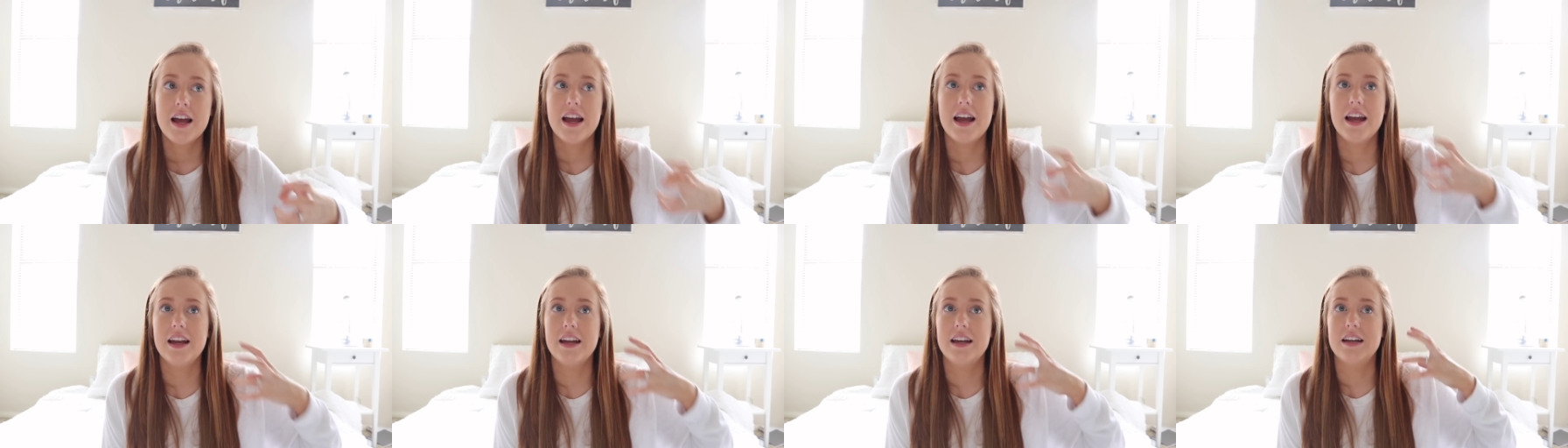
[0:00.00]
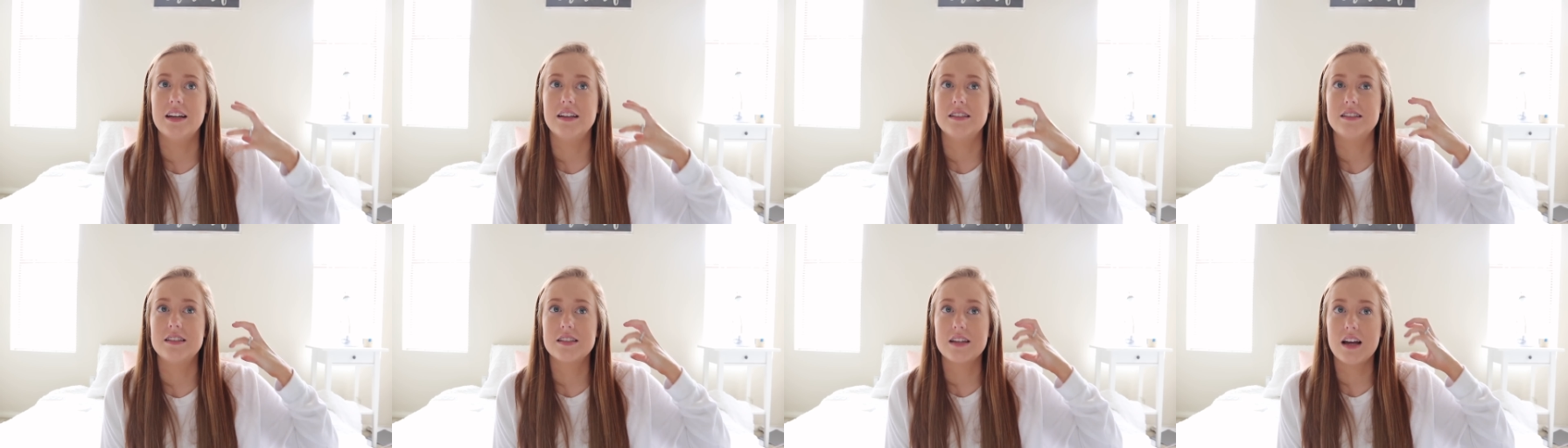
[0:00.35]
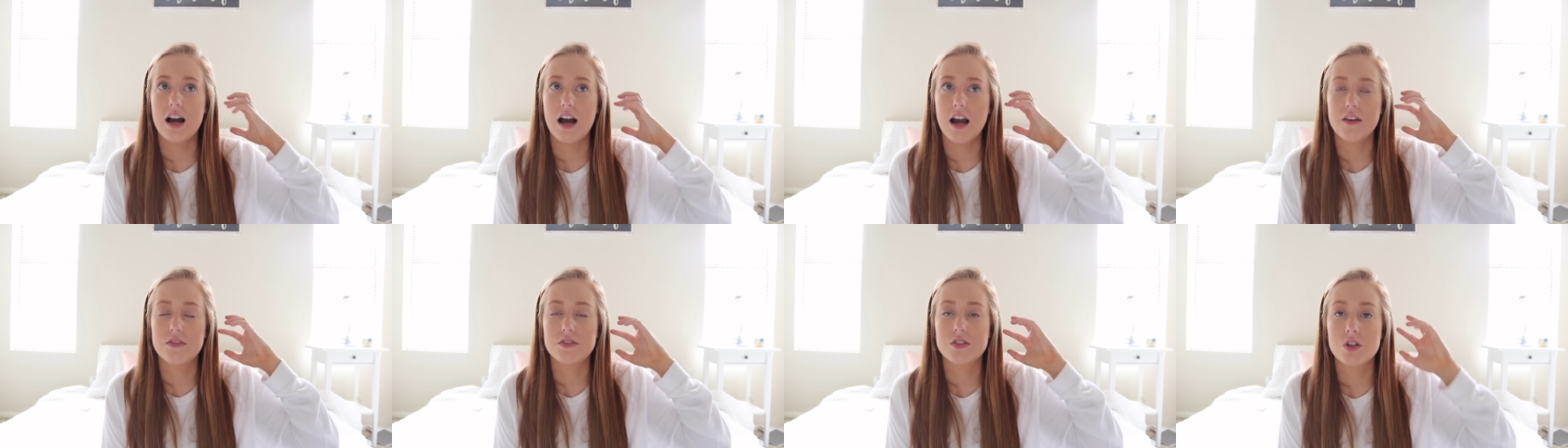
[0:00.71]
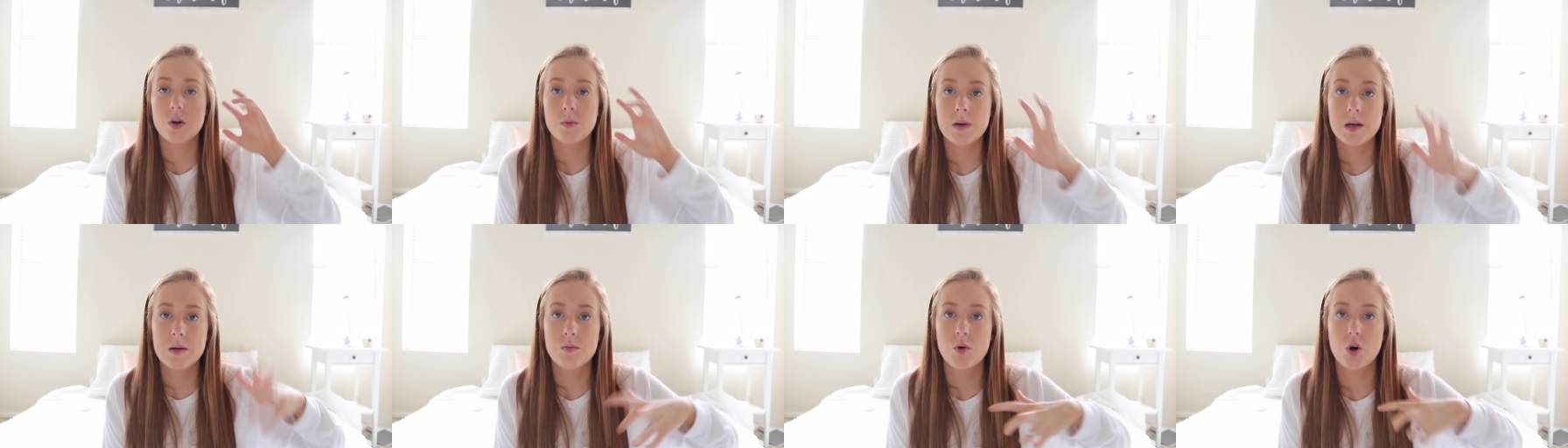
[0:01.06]
and I have so
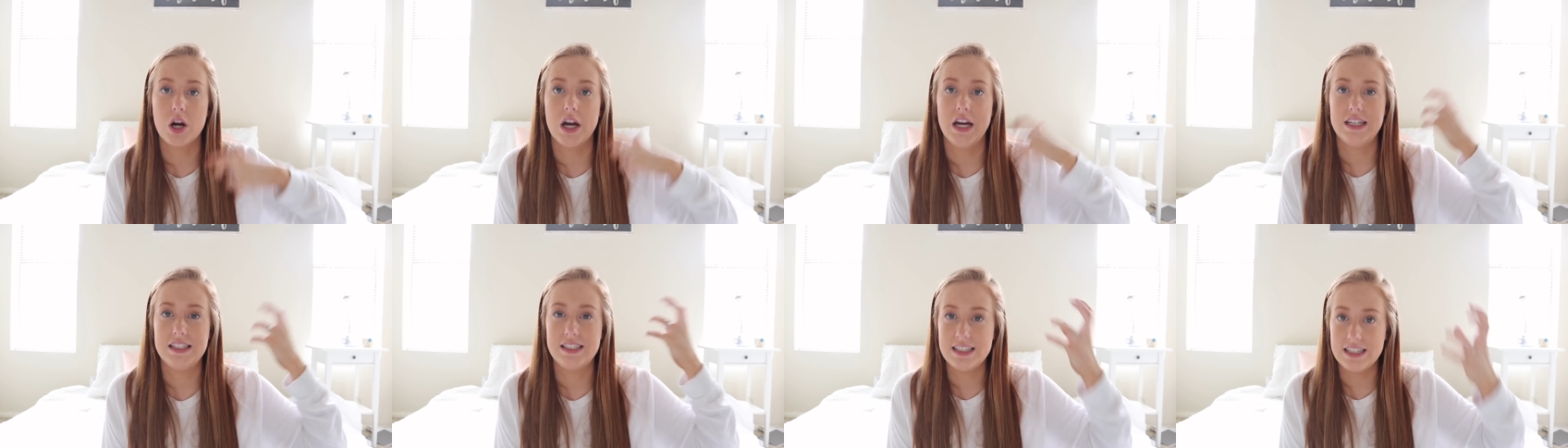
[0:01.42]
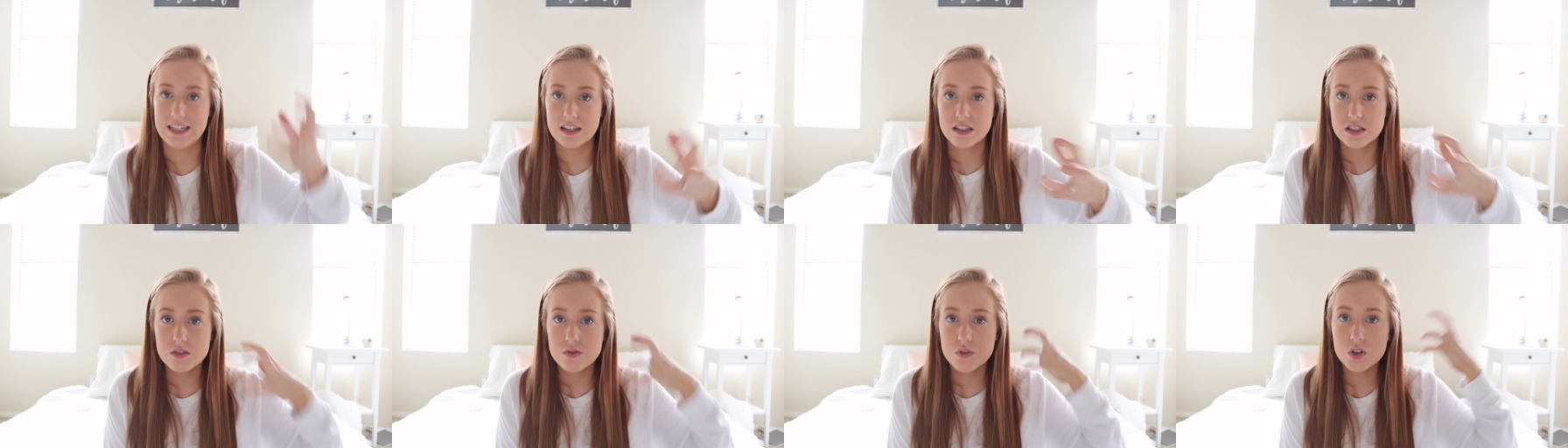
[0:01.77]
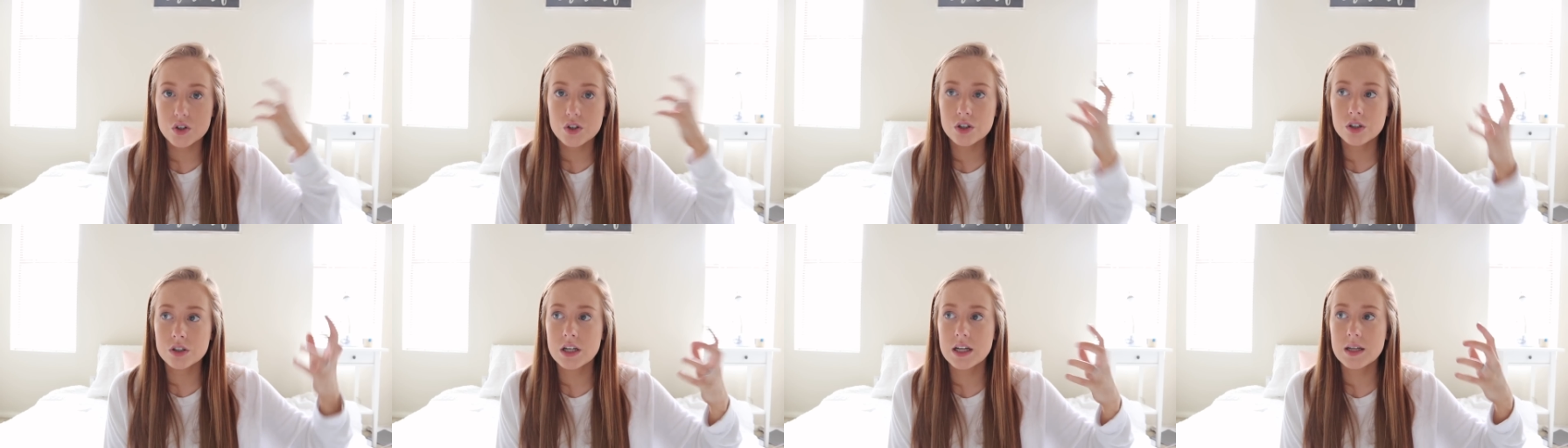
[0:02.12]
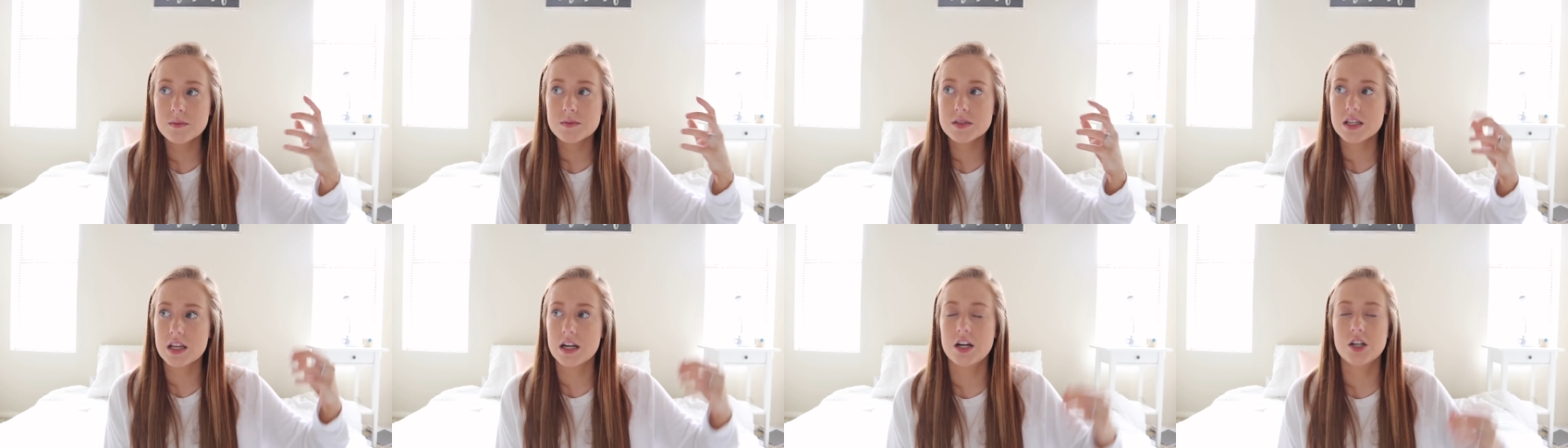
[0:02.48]
many more ideas for girl
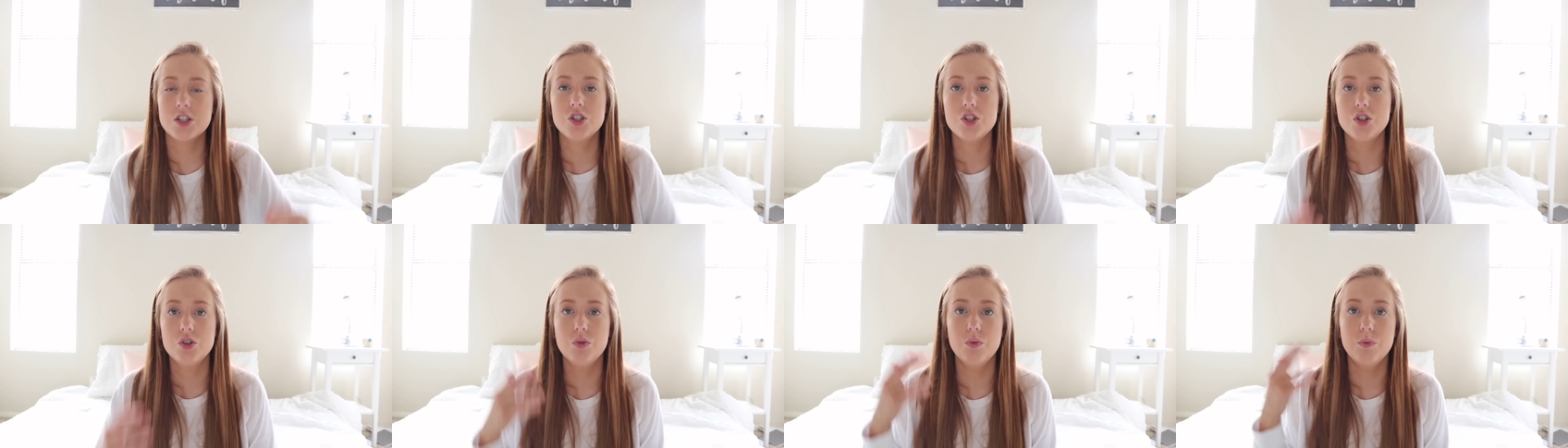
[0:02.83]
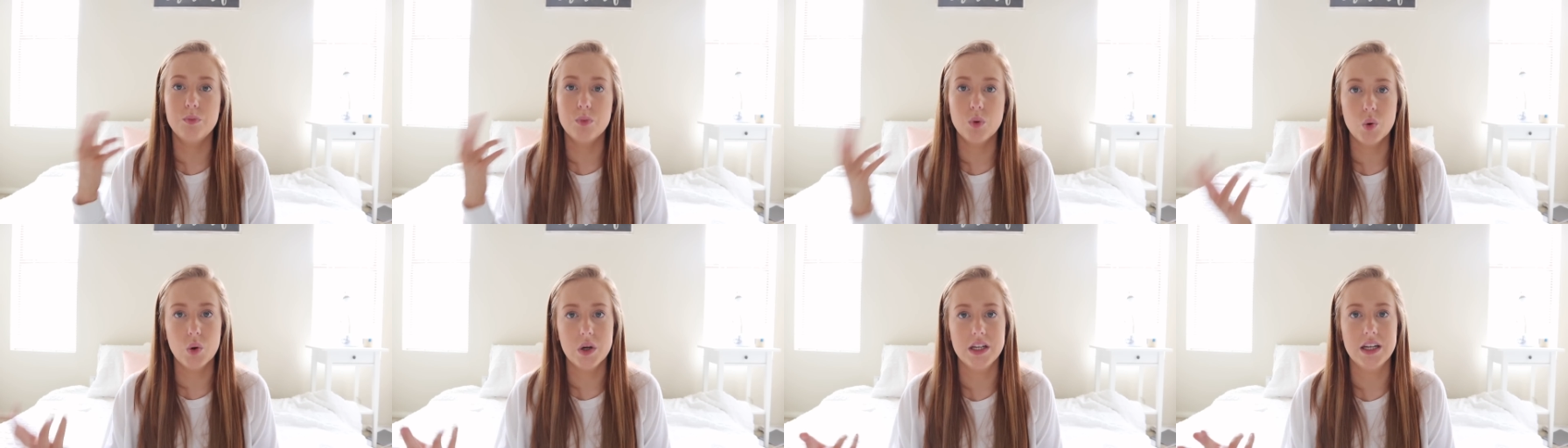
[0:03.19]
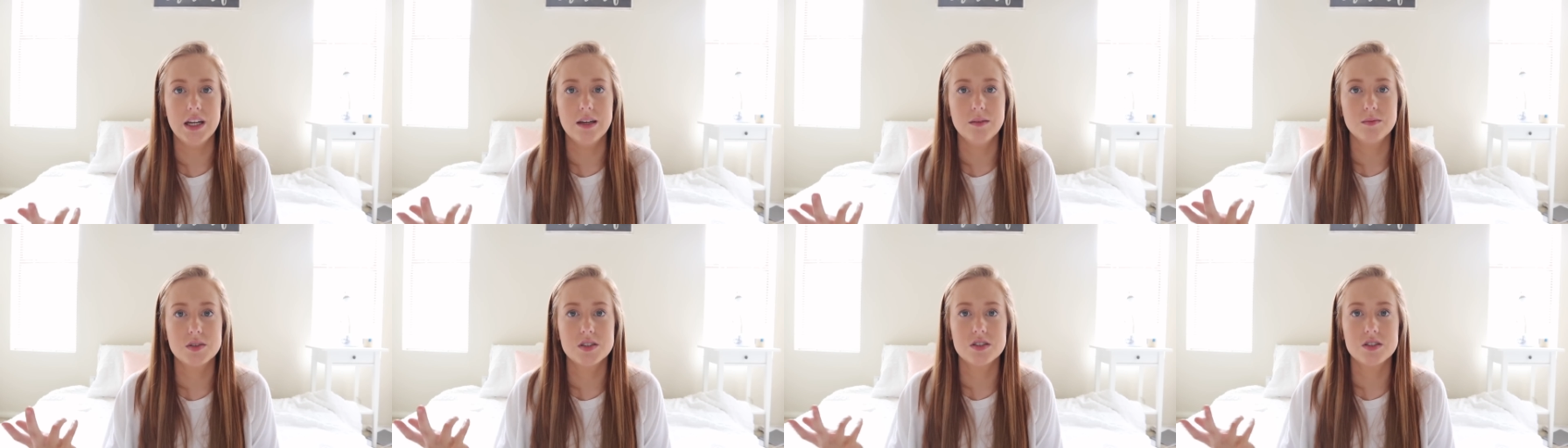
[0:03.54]
names than I do boy names.